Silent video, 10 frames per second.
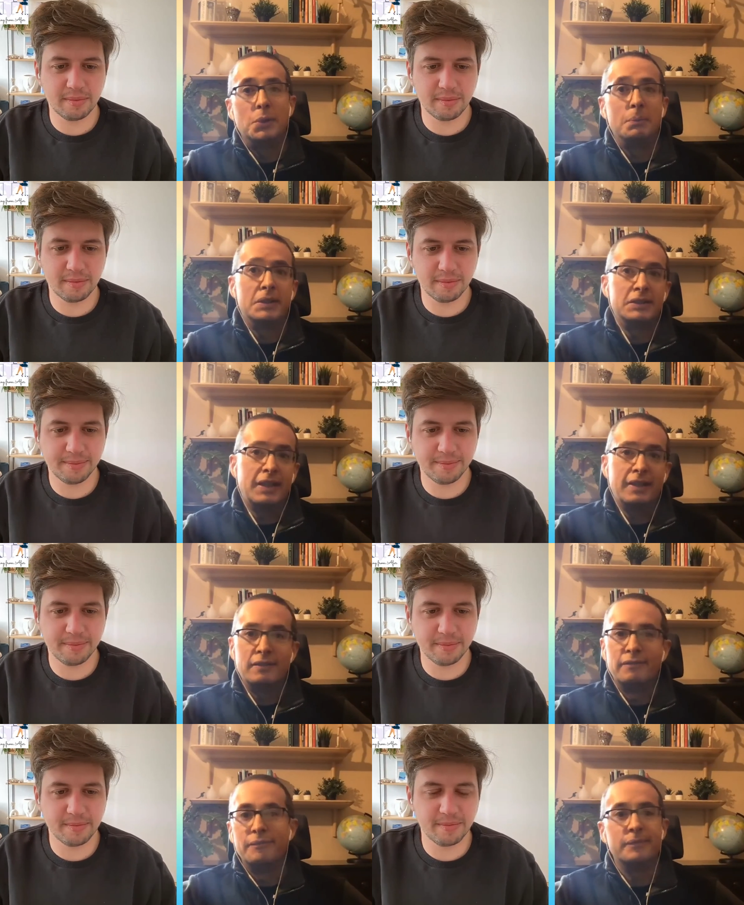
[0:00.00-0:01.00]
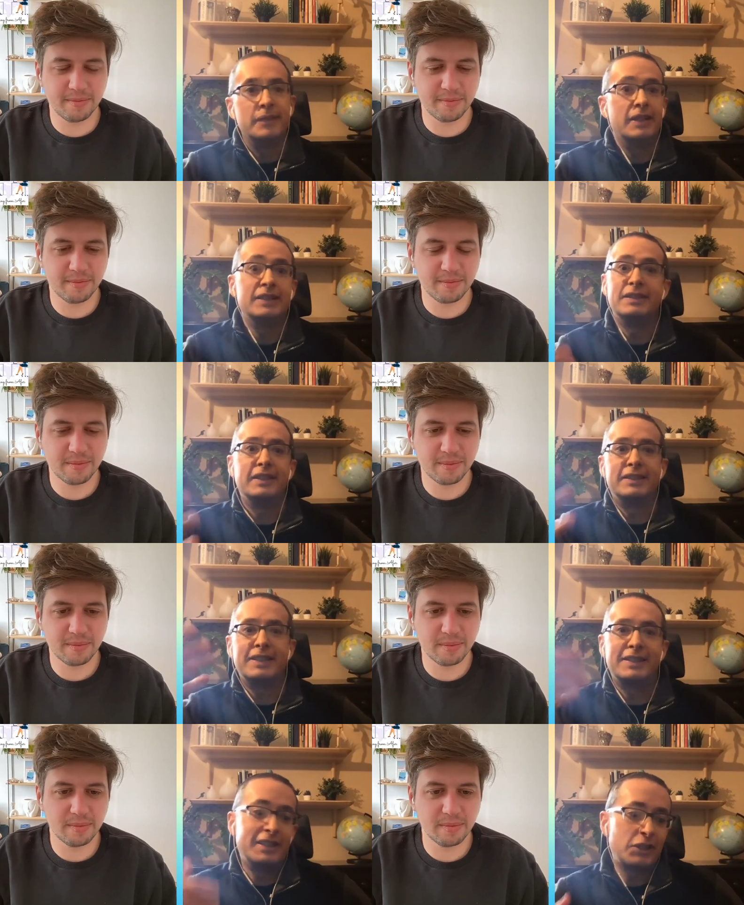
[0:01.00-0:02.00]
Speaker 1: Because again, as, as I
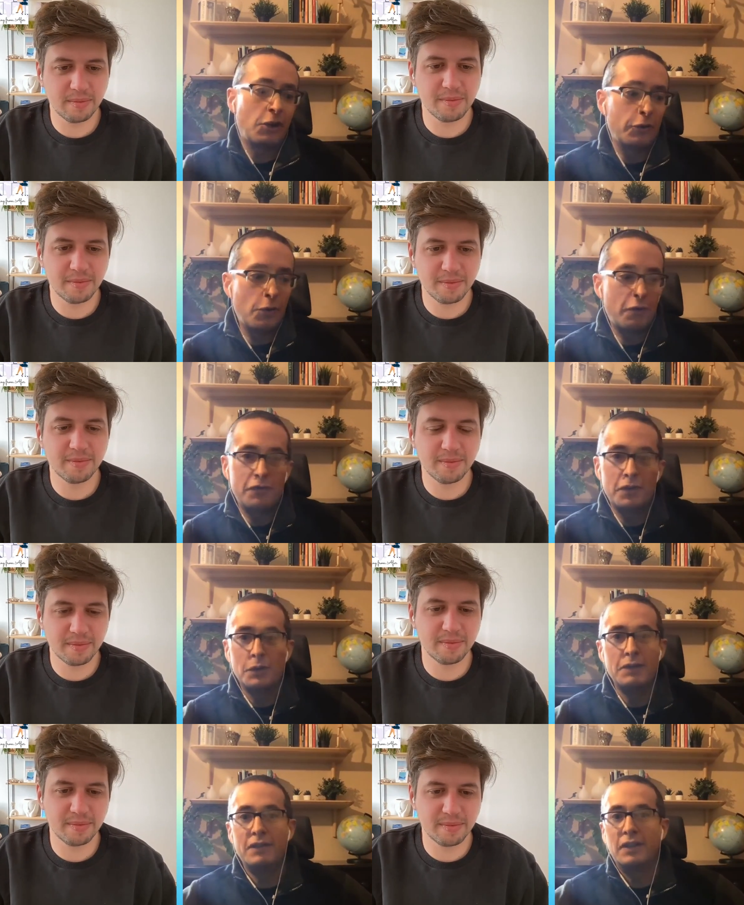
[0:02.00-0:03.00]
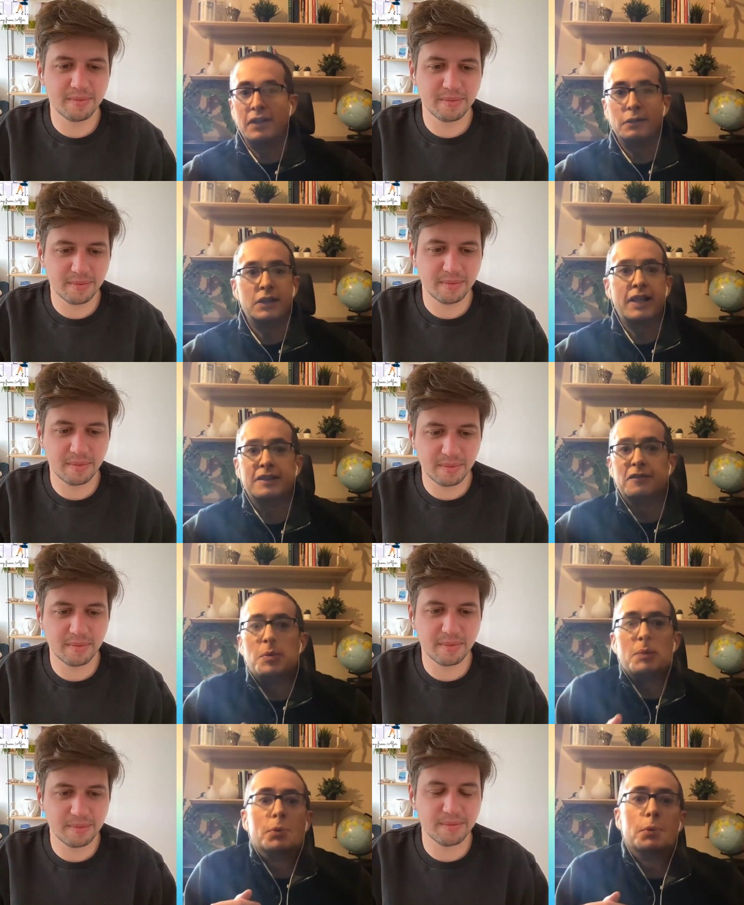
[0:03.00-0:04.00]
said, started off, you know, even there's lots of
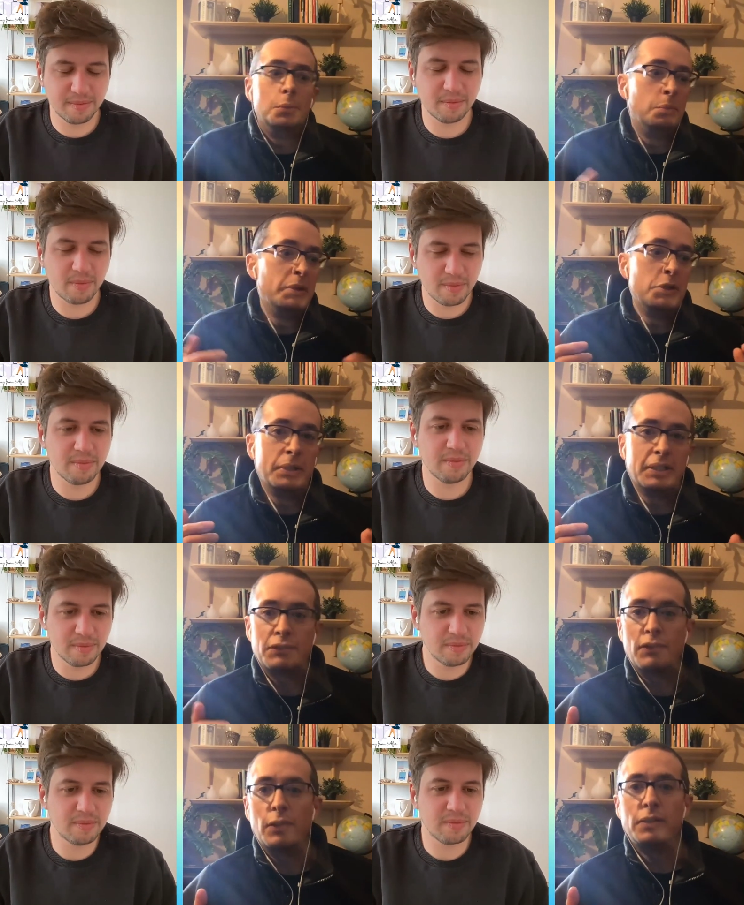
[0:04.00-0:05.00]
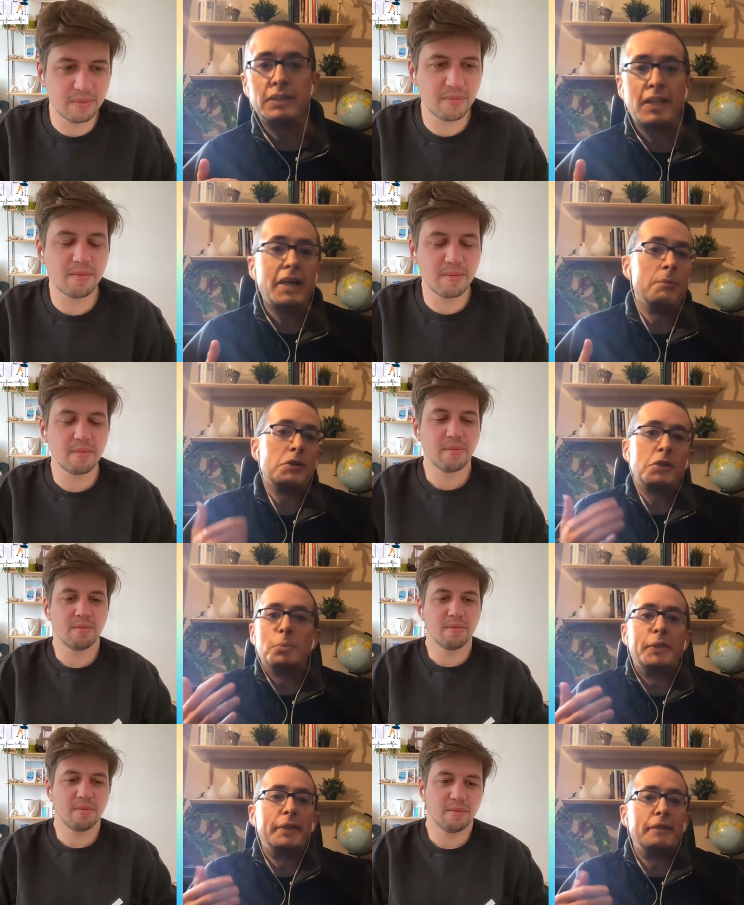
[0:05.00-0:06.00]
people who've been doing this for a long time who still
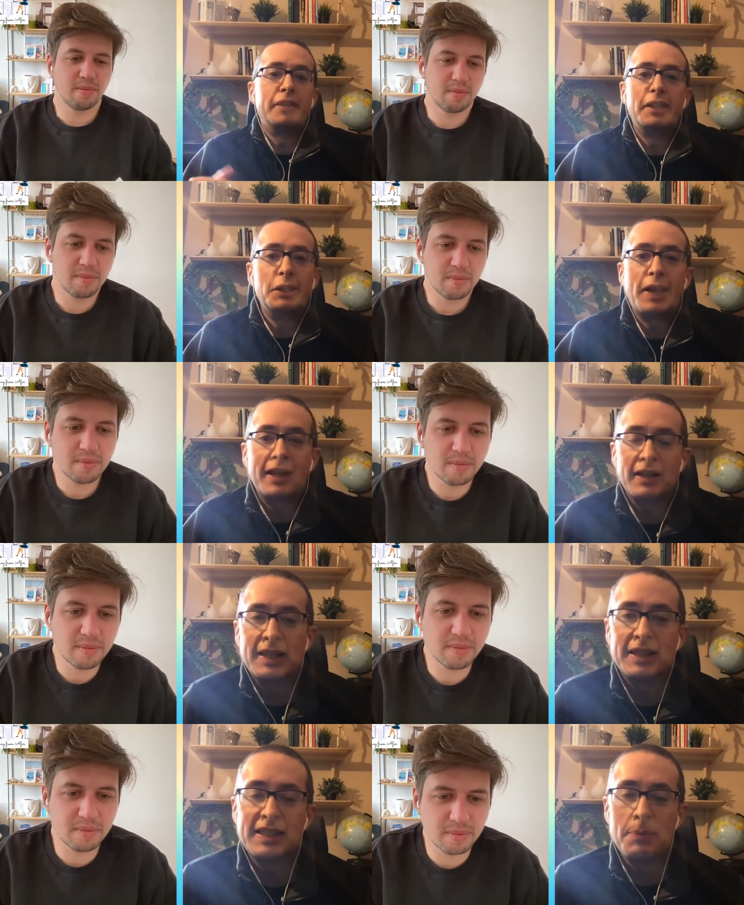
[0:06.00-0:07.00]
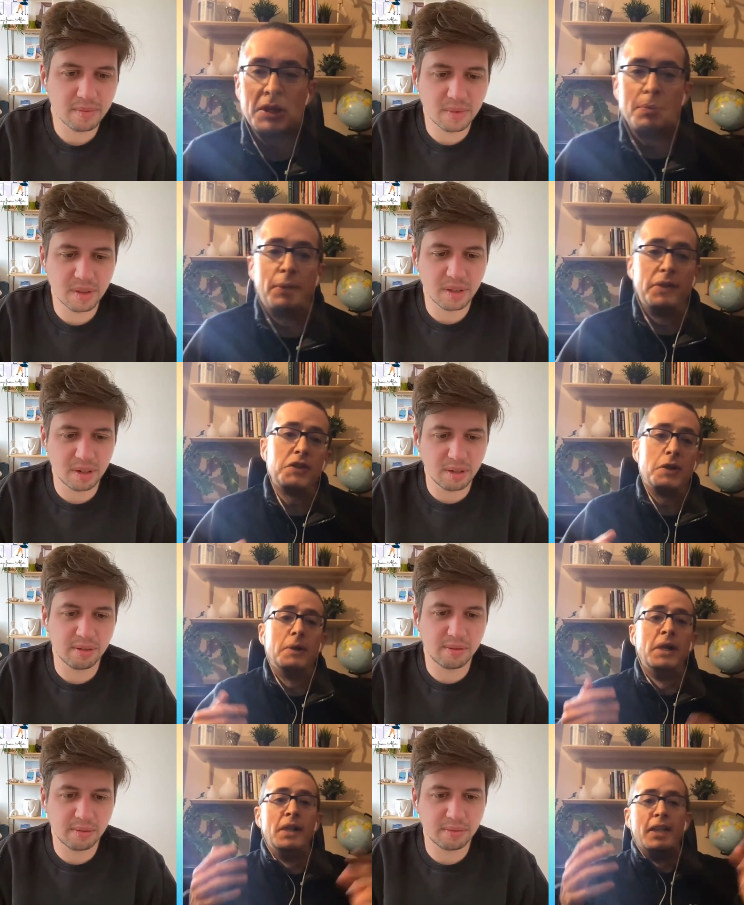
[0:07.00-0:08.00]
believe that you can't get the same experience. So
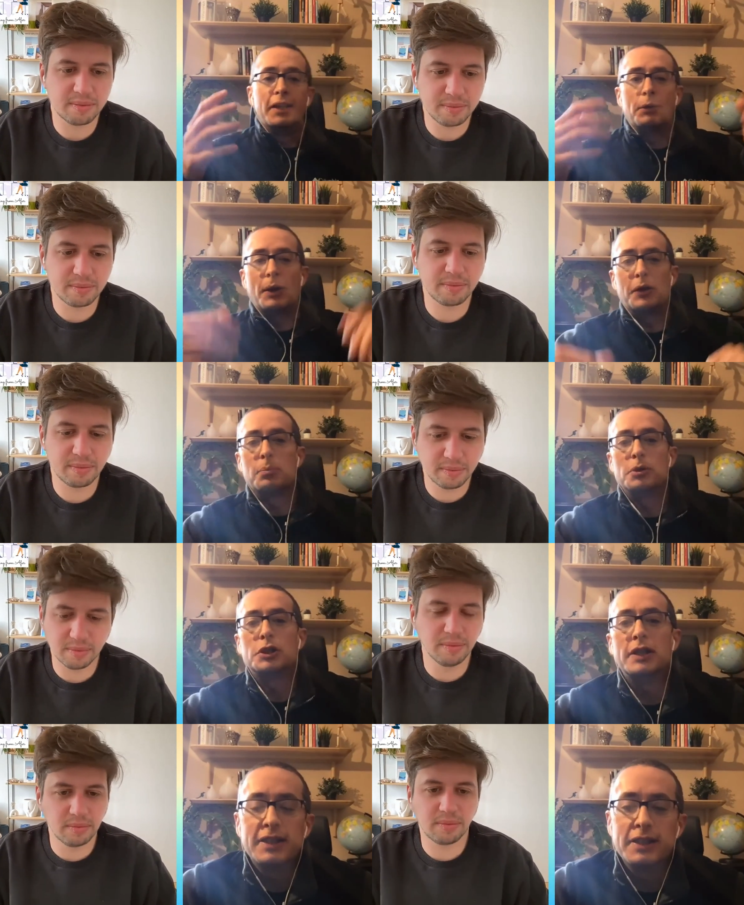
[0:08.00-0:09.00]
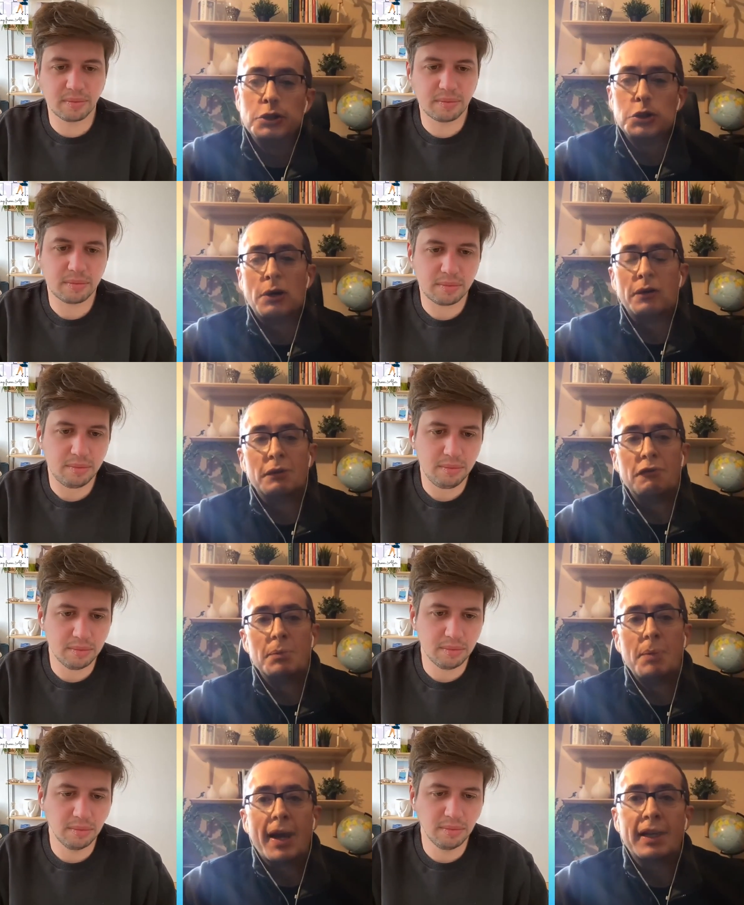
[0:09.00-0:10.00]
greatly appreciate uh, you sharing the
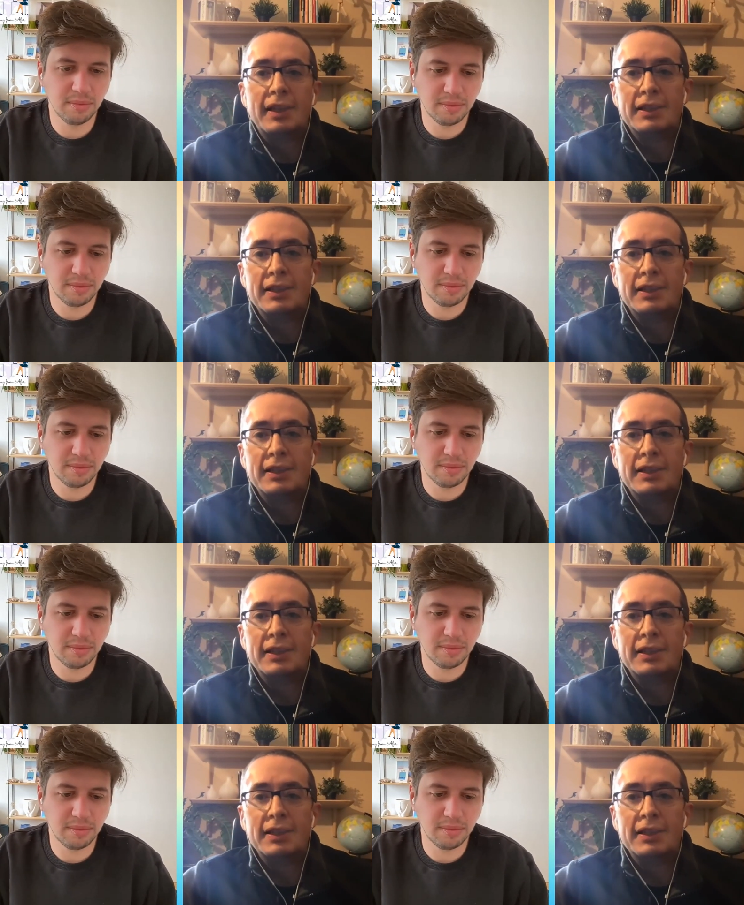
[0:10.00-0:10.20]
feedback and the